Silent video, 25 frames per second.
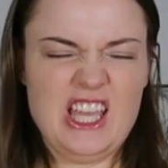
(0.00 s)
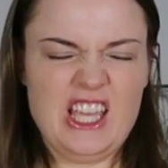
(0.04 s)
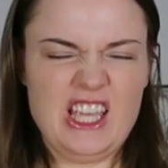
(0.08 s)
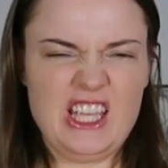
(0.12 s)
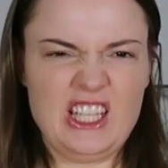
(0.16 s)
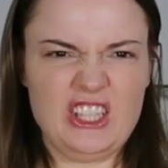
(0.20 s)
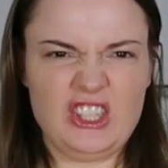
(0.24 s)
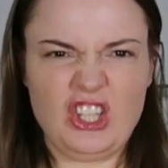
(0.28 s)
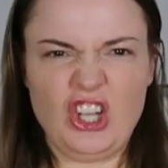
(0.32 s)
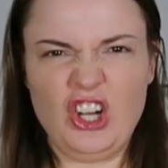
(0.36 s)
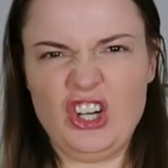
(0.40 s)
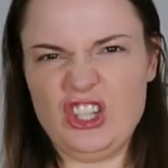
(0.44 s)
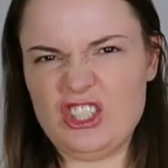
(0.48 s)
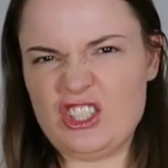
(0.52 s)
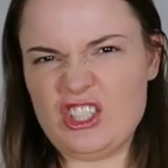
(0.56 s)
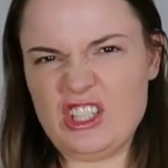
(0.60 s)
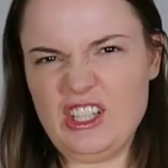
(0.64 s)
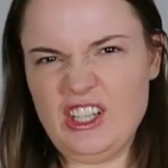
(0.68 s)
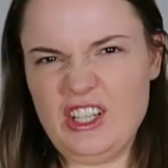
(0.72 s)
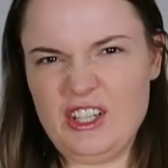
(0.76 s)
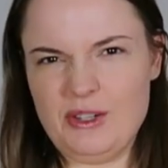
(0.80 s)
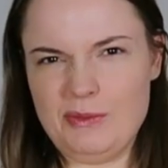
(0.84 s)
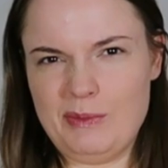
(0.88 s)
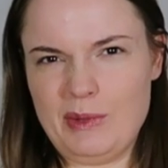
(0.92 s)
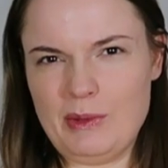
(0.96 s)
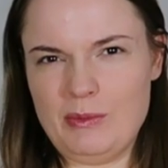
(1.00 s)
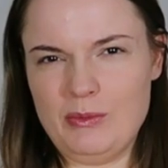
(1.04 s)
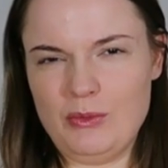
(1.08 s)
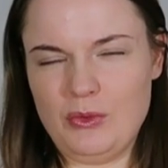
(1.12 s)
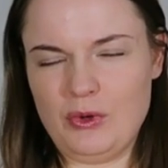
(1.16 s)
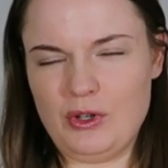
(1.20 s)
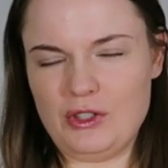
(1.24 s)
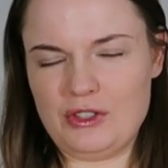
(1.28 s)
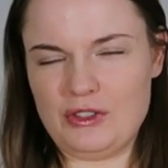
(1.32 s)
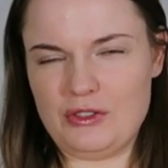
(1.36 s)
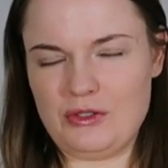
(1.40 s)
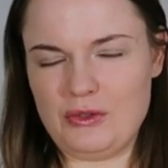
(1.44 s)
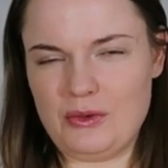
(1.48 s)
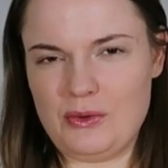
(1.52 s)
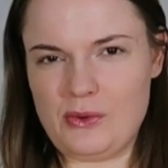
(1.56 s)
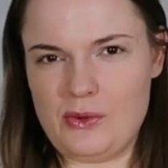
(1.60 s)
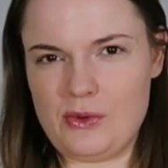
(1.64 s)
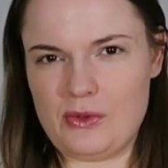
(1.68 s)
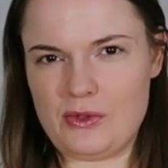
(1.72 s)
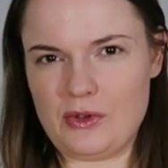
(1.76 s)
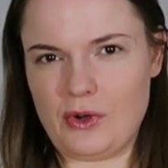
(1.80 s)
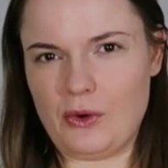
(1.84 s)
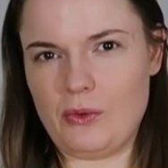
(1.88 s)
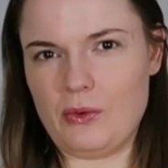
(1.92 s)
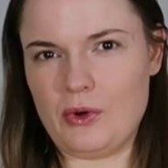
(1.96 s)
it hurts a little bit more to
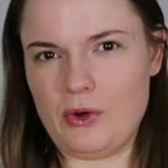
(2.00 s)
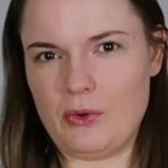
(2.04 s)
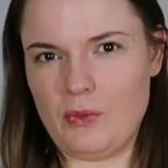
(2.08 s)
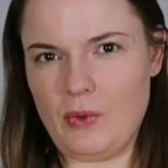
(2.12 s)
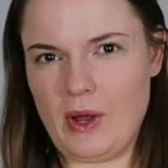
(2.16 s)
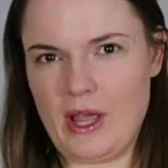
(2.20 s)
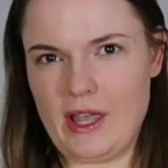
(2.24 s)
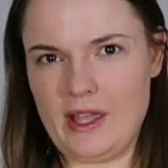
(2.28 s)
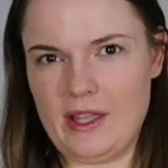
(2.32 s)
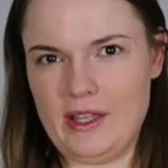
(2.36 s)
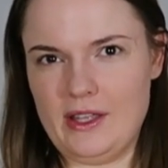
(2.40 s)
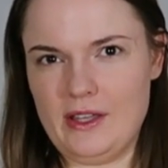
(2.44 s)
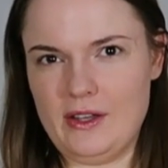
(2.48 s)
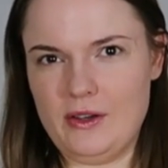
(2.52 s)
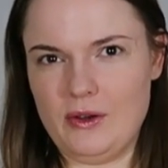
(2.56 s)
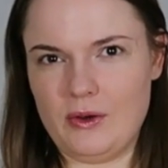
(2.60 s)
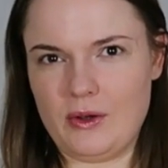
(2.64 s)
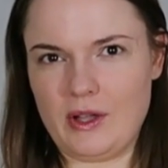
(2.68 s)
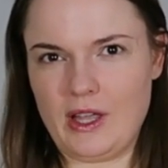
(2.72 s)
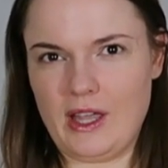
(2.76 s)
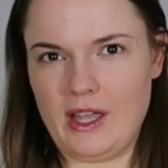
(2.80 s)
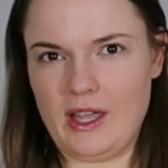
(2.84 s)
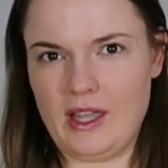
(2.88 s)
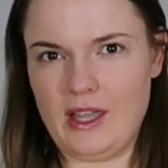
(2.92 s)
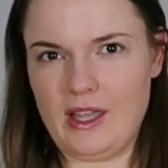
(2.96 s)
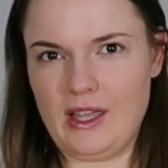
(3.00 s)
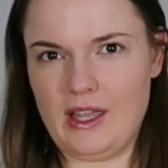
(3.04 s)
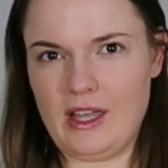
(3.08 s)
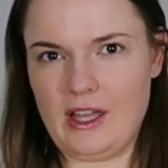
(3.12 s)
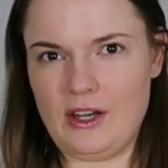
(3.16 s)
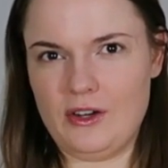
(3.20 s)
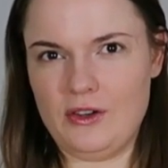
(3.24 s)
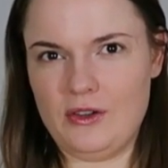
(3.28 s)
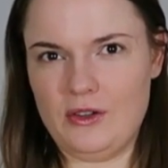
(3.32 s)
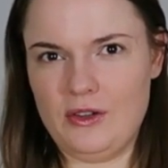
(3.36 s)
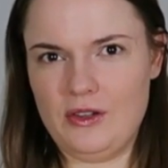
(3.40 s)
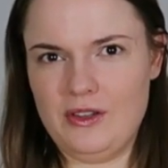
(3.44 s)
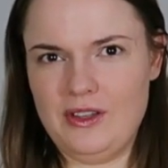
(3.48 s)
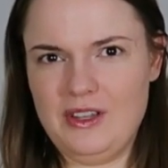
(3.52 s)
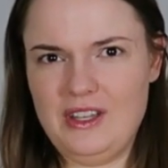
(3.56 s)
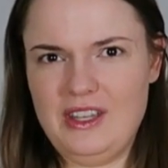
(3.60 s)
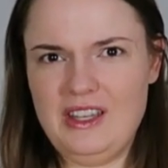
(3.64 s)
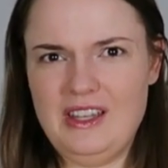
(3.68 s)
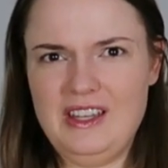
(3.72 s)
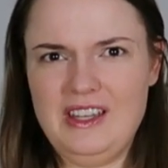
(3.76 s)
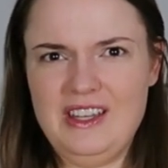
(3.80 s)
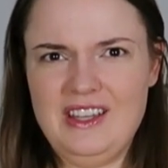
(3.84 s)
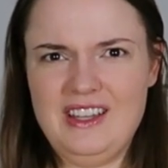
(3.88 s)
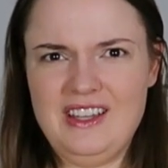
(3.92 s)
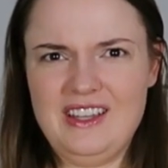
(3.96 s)
throw it away okay and
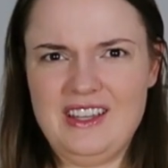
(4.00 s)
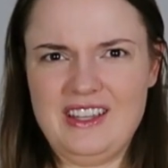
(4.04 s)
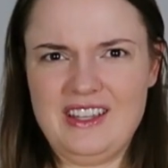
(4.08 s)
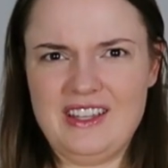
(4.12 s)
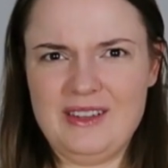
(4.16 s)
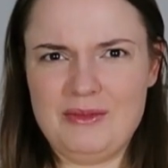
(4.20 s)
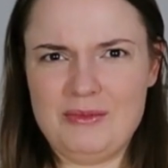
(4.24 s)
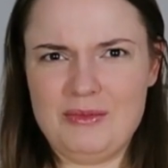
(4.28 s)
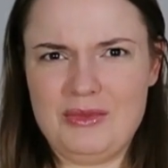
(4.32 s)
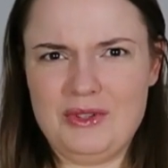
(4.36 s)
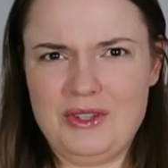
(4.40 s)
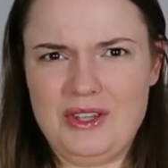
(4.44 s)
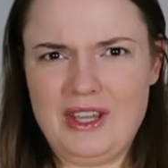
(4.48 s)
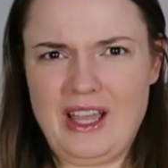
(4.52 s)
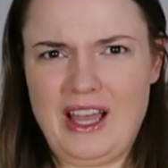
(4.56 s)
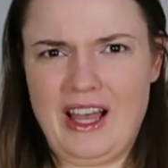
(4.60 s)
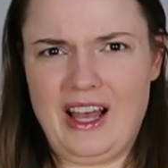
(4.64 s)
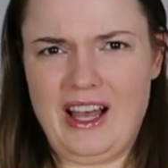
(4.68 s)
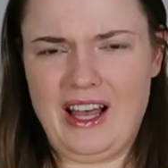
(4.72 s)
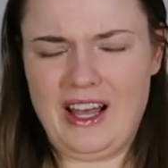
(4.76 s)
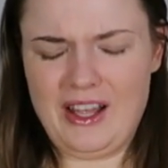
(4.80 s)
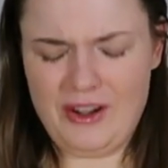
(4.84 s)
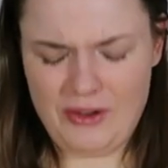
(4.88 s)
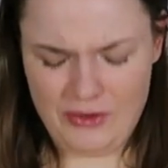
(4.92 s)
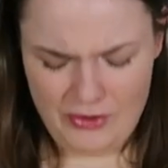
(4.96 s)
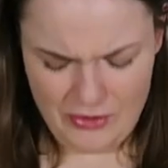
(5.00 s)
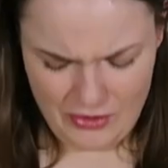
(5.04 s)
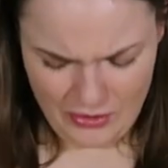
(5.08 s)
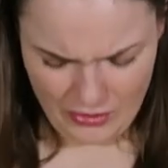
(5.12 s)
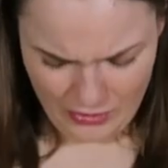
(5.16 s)
but yeah i don't